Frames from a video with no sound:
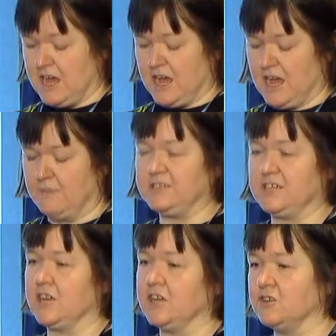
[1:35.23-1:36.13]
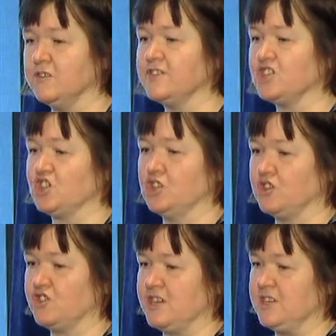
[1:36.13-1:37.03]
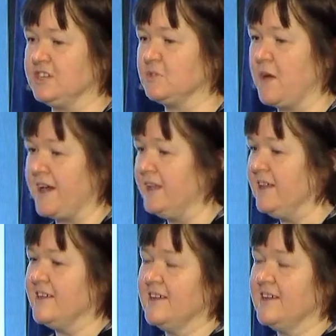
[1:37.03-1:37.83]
particularly good for children as well.